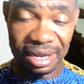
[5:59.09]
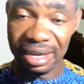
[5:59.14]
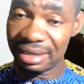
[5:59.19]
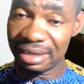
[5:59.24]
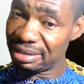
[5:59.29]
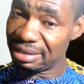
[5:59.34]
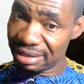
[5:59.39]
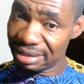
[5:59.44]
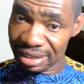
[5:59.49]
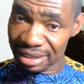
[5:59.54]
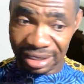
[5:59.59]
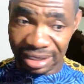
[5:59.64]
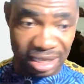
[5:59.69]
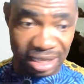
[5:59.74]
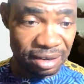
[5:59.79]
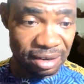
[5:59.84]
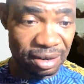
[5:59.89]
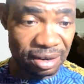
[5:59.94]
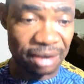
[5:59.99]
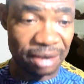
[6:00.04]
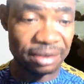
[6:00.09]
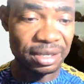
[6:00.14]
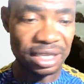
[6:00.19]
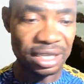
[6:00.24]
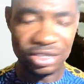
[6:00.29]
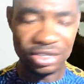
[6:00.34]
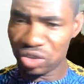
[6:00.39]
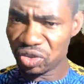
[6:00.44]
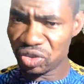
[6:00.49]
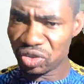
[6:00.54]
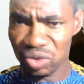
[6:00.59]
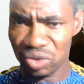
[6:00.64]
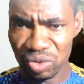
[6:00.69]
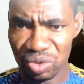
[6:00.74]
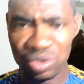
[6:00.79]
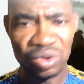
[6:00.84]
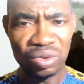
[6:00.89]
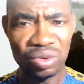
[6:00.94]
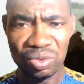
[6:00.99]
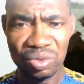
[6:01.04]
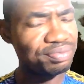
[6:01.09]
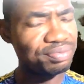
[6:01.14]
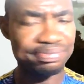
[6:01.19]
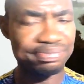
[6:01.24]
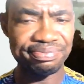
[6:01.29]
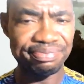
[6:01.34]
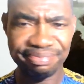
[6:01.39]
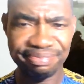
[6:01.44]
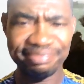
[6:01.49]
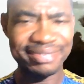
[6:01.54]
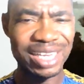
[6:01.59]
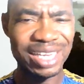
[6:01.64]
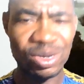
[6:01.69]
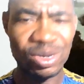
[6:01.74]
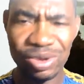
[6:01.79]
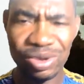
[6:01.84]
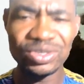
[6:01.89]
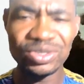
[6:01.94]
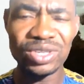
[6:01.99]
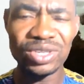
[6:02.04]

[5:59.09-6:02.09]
In general, let's just look. When we talk about